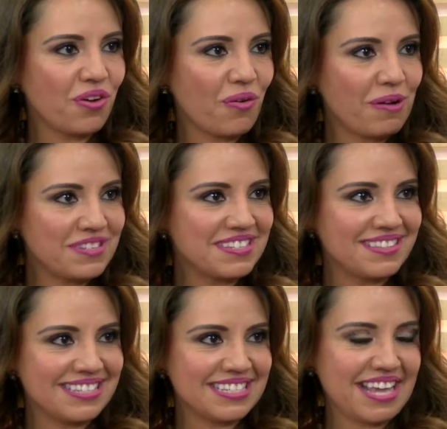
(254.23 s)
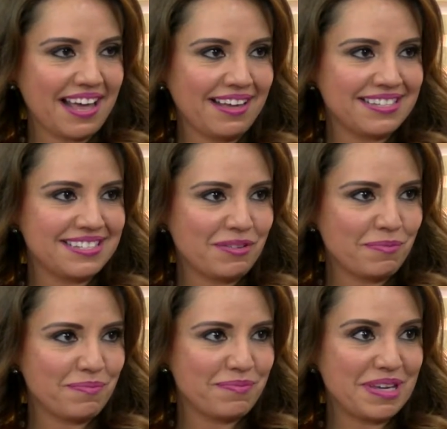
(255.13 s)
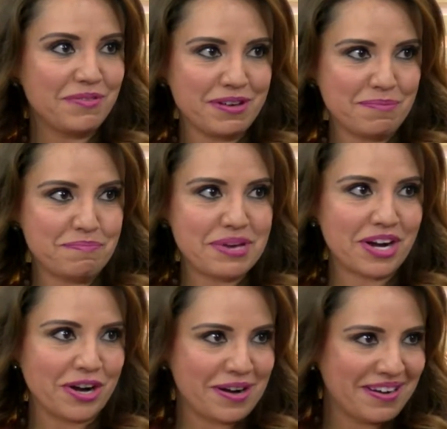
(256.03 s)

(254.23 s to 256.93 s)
So obviously this has a even bigger